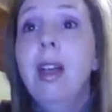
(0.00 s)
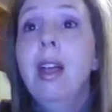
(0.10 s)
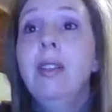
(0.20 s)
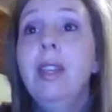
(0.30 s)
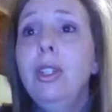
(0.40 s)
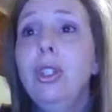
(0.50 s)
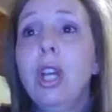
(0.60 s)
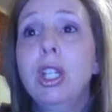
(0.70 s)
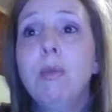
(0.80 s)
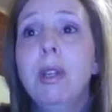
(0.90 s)
These
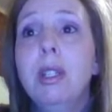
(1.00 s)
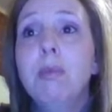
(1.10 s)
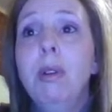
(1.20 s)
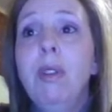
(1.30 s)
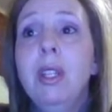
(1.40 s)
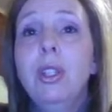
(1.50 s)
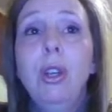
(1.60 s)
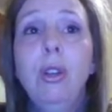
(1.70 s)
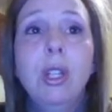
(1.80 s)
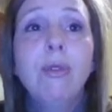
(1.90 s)
judgments prevent
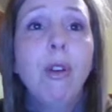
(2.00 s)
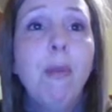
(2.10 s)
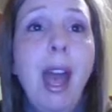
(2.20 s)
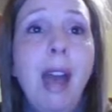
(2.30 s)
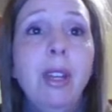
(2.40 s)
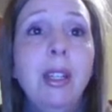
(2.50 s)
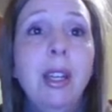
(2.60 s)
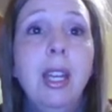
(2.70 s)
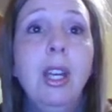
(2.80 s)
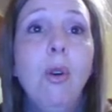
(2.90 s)
students from having
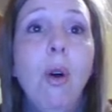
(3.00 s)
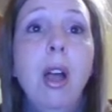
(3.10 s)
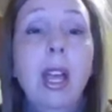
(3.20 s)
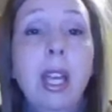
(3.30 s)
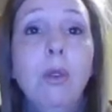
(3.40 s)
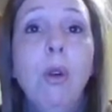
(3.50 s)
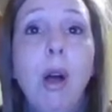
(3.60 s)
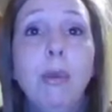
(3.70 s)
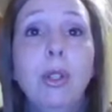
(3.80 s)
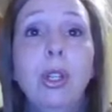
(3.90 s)
an equal
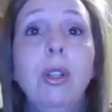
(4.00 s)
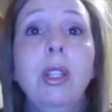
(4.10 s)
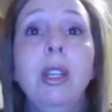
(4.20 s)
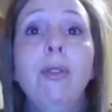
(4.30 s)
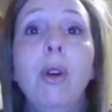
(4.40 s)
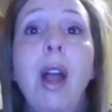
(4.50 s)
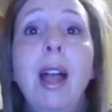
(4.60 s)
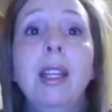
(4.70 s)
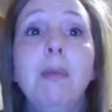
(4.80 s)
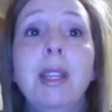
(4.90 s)
opportunity for
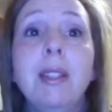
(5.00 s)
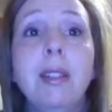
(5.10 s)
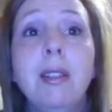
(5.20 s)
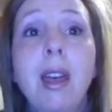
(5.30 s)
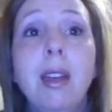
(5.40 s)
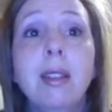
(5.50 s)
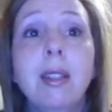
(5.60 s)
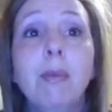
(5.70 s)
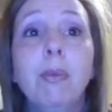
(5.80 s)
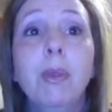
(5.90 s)
academic success.